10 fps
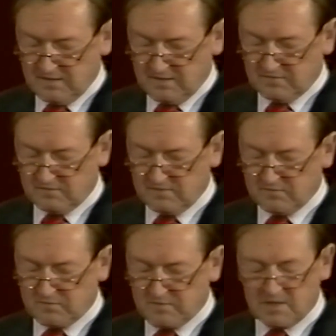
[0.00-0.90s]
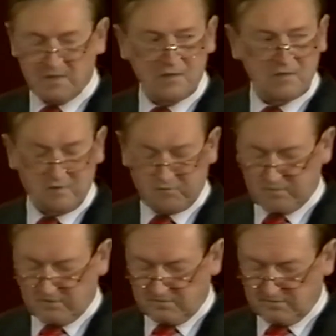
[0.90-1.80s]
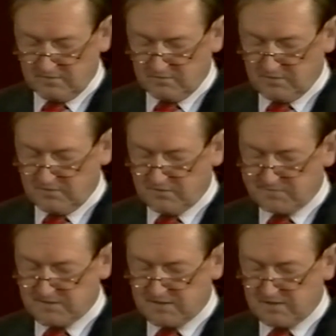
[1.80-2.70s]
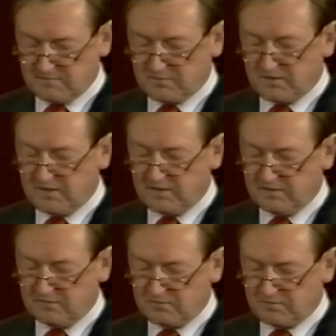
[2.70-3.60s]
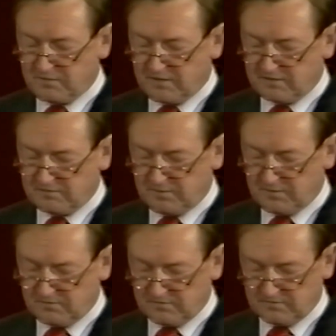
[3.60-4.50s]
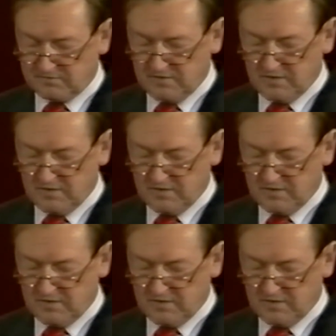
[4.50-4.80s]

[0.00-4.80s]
It seems to make no difference whether you are making bras or brass bolts,